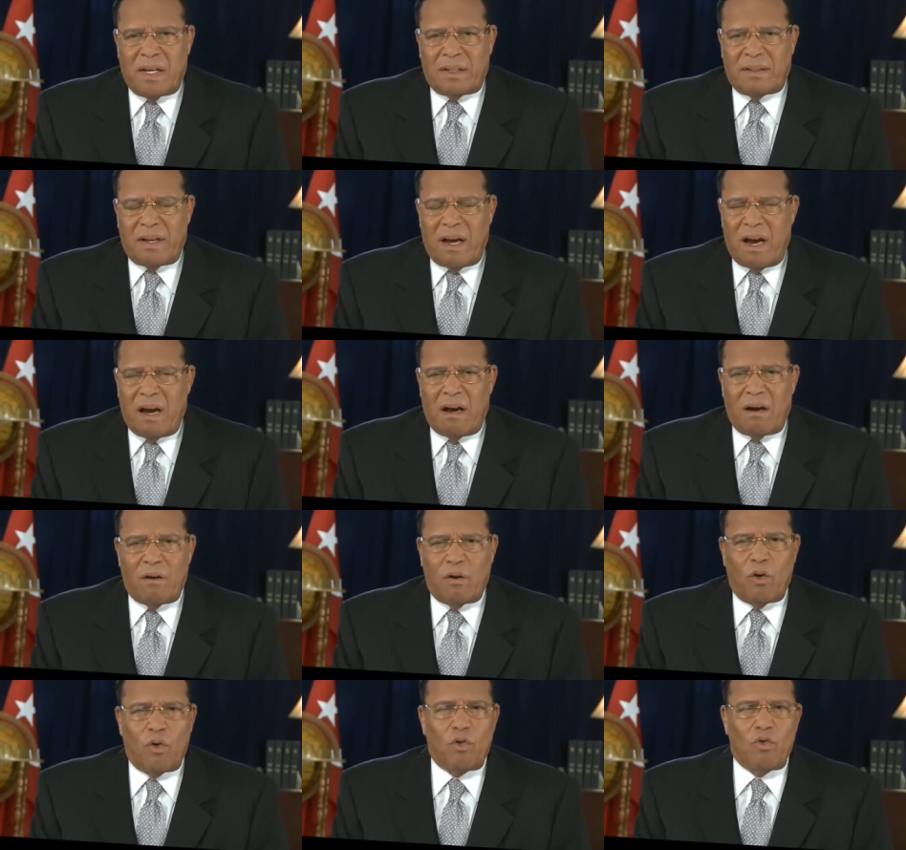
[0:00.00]
And
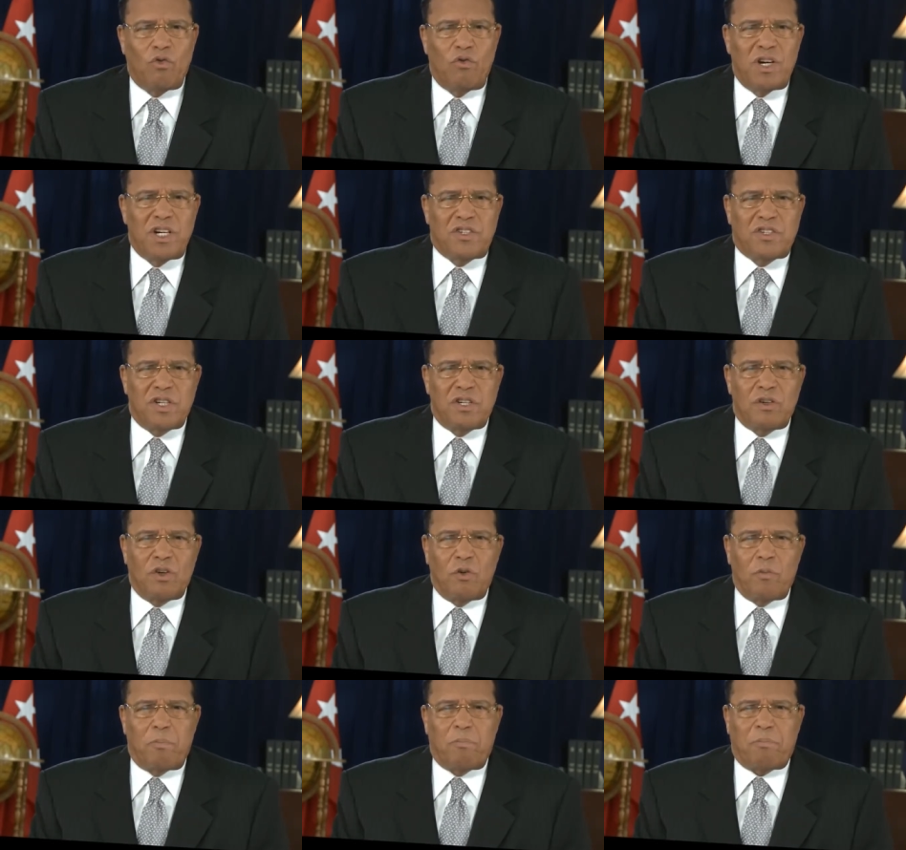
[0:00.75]
our
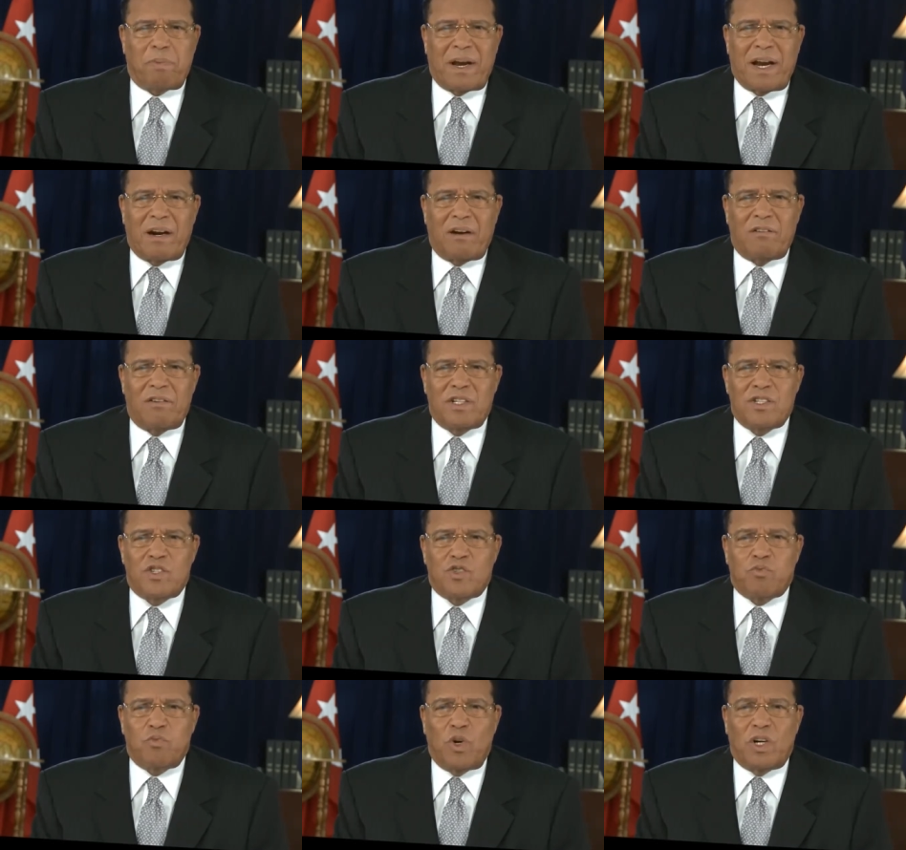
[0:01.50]
original
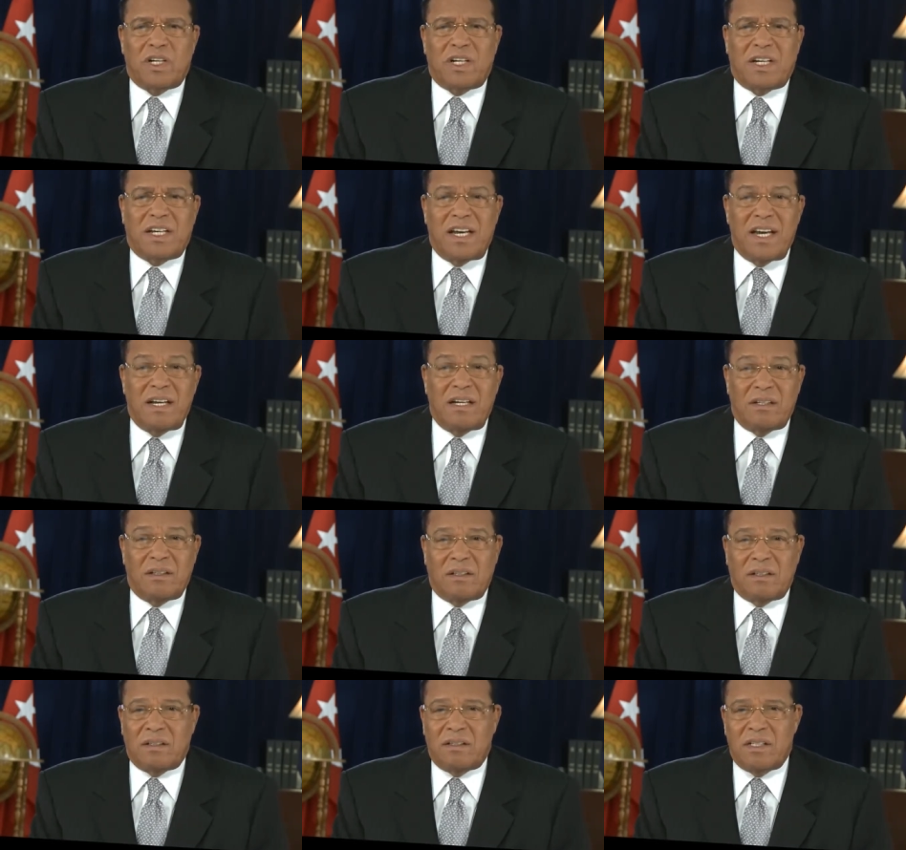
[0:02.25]
parents were
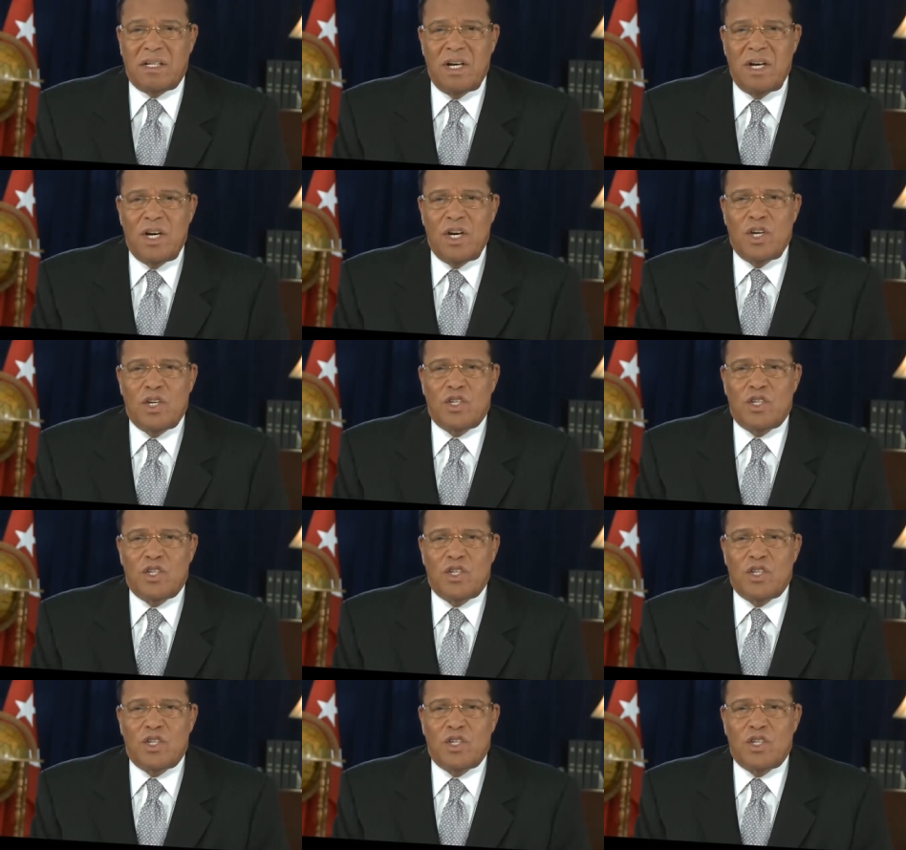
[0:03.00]
killed